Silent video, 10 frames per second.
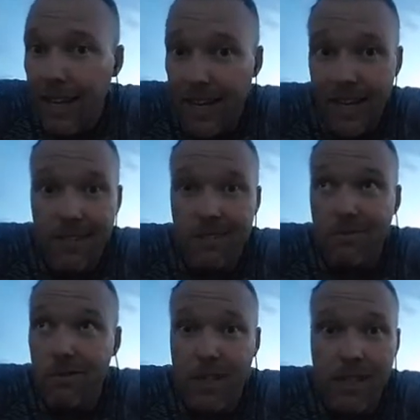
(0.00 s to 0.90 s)
And
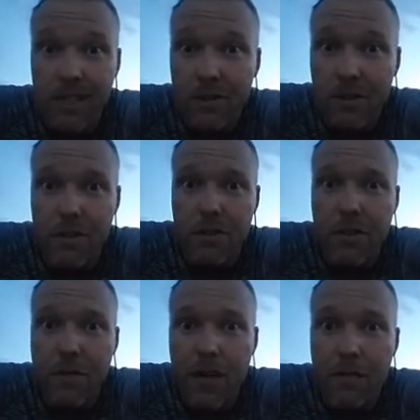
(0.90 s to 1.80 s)
trying to get
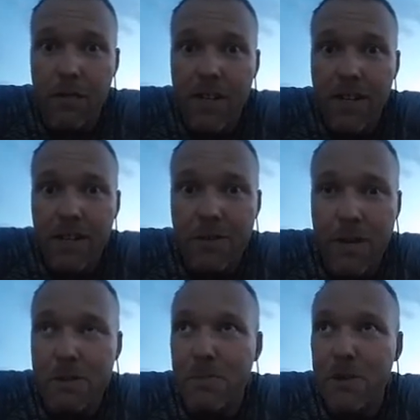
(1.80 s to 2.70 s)
235
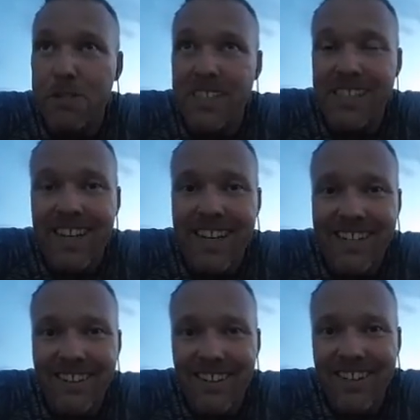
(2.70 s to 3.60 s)
grams of protein a day, I
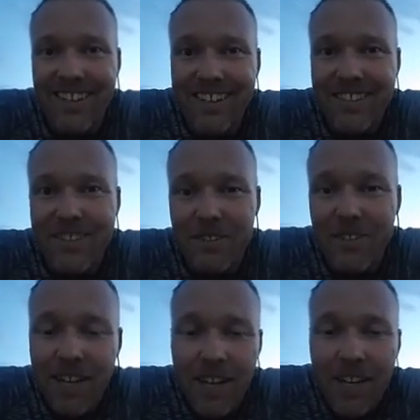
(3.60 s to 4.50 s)
need all I can get. So
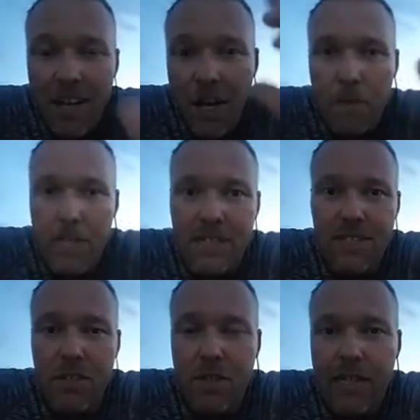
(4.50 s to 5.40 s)
hope you guys
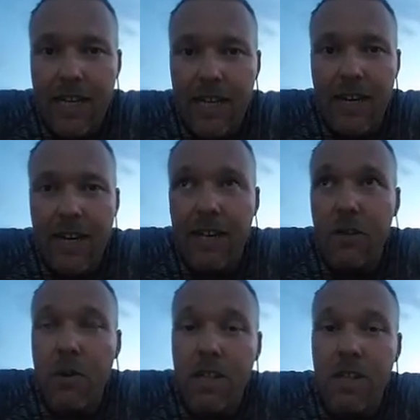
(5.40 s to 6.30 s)
enjoyed that. I
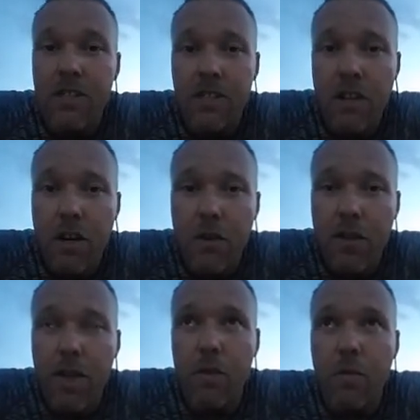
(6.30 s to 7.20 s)
do want to let you know
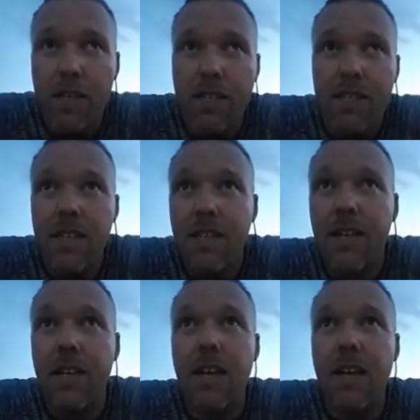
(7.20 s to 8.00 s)
that we did